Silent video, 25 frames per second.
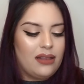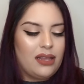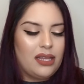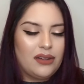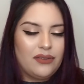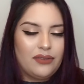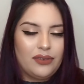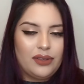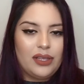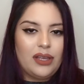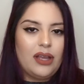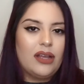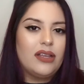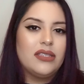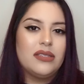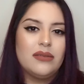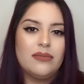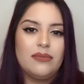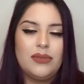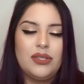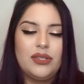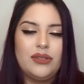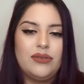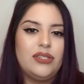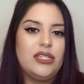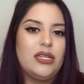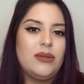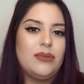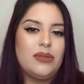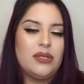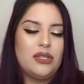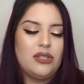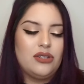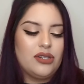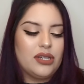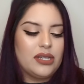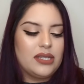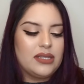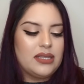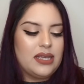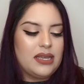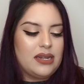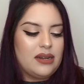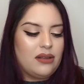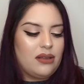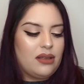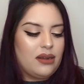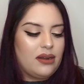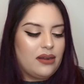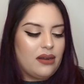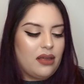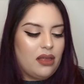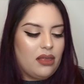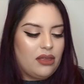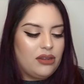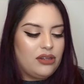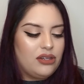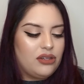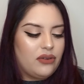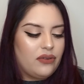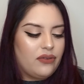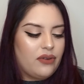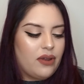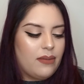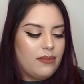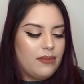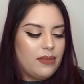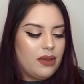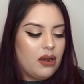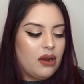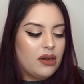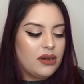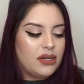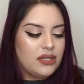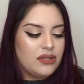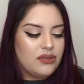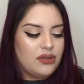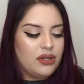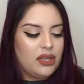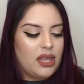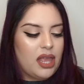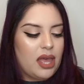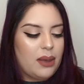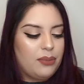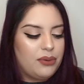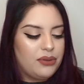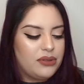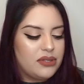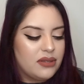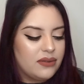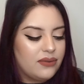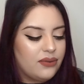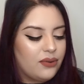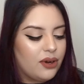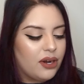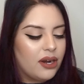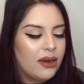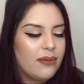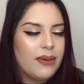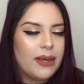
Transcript: lot of really awesome new tips and tricks and a lot of knowledge from Artistry Lab with Sephora.